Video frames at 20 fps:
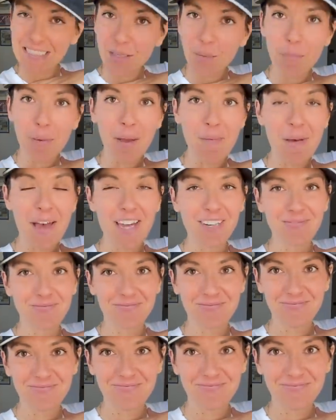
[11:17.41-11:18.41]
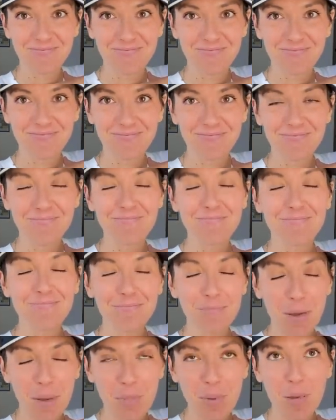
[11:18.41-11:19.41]
my bad.
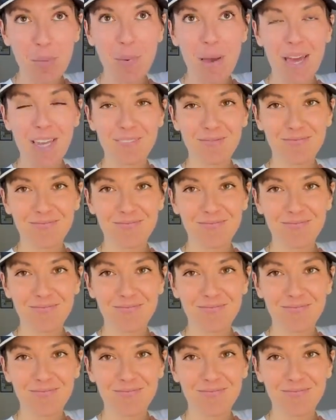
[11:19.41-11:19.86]
My big bad.